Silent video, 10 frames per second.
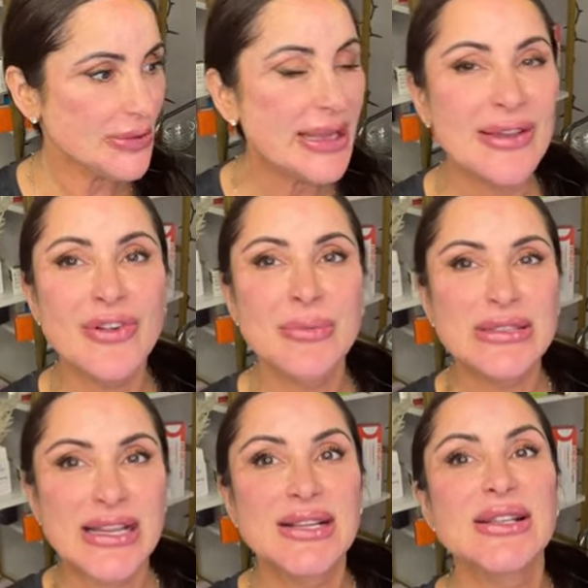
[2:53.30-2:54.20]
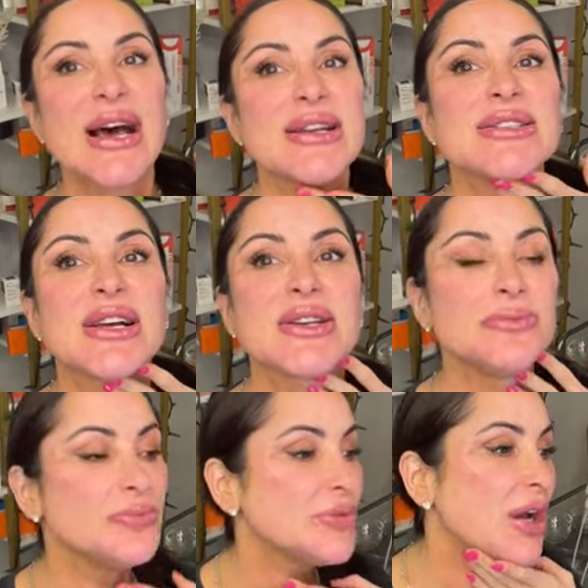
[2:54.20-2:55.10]
Eva Mendez had it
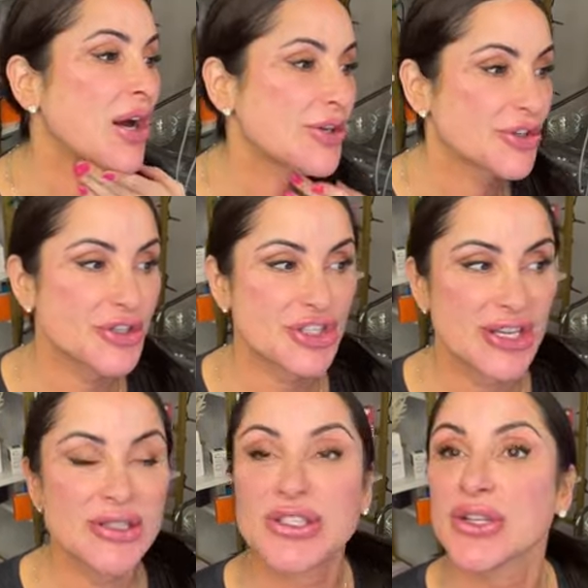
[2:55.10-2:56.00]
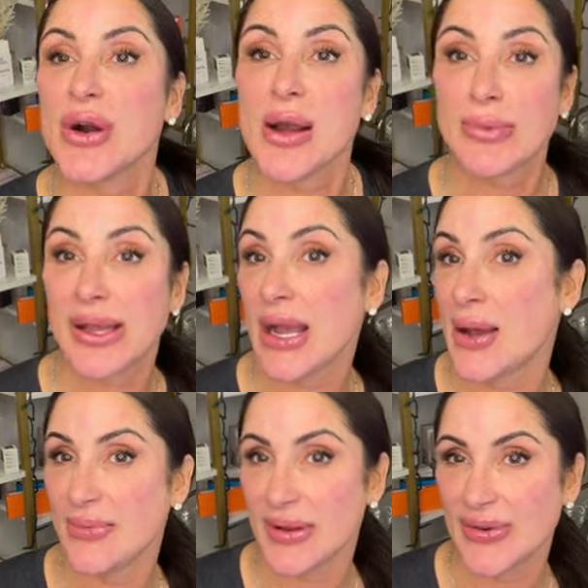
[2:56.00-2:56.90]
done under her chin. So I'm like,
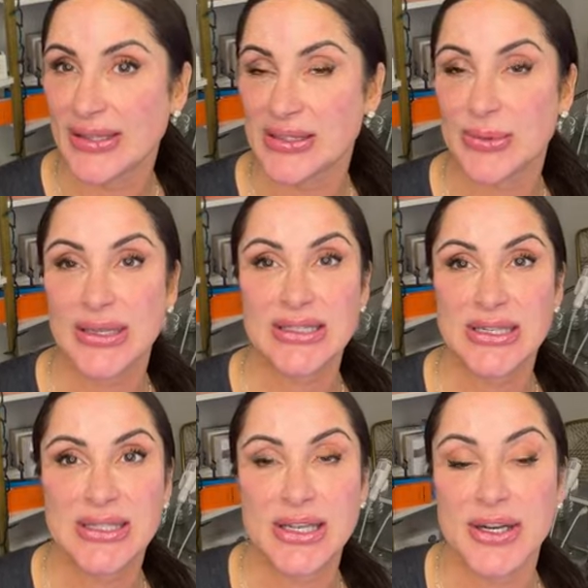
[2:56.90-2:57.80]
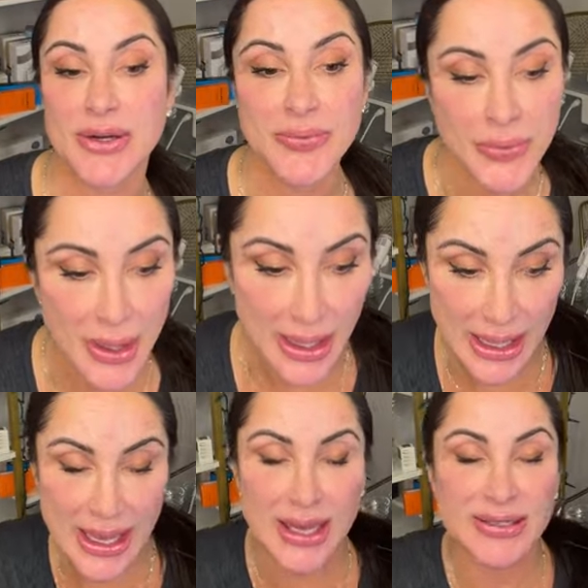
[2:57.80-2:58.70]
I'm gonna find someone that does it here.
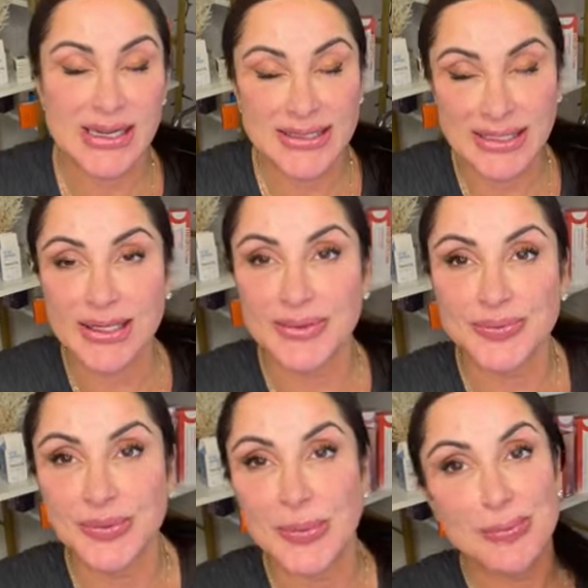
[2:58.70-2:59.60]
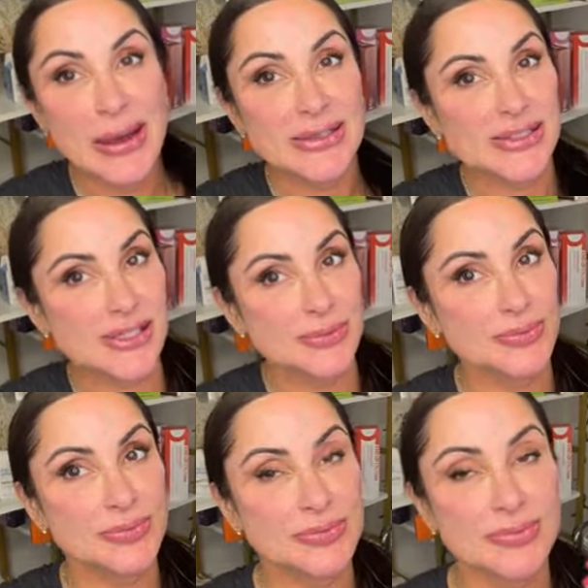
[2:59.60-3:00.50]
And I did, but
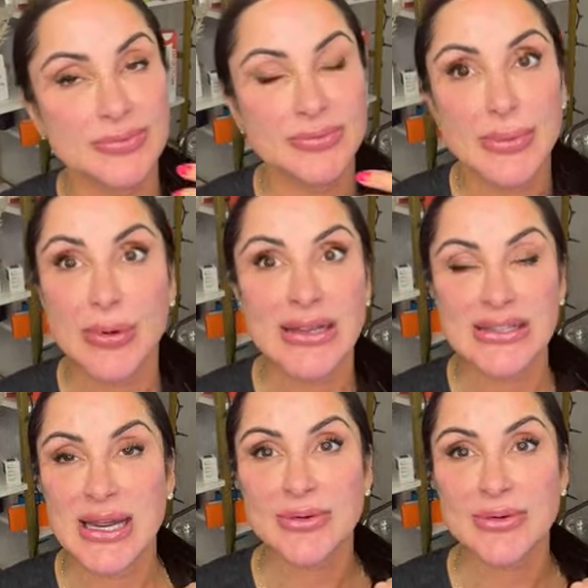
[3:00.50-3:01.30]
the price tag